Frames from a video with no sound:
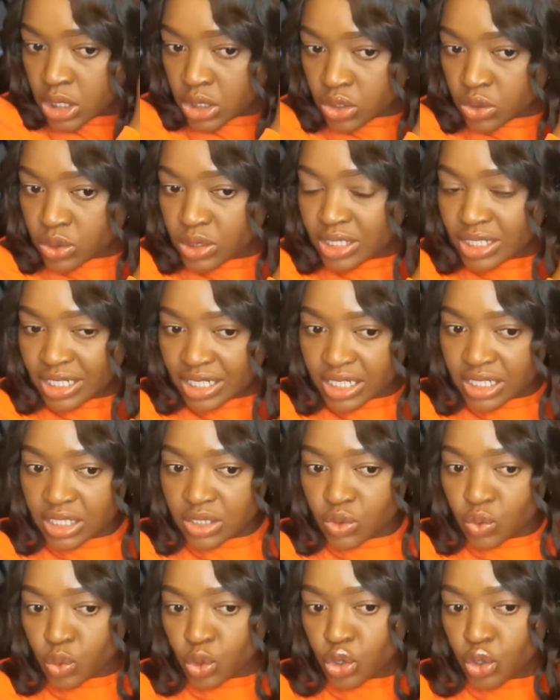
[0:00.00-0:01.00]
to
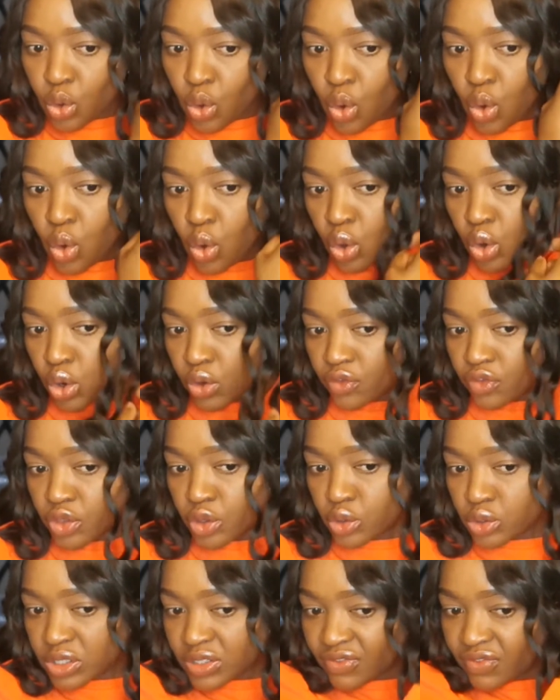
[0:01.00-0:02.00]
deal with all of
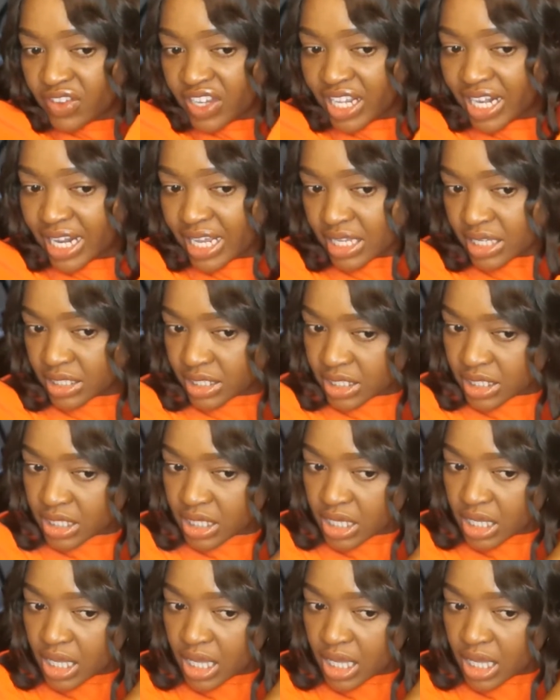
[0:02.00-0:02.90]
those feelings.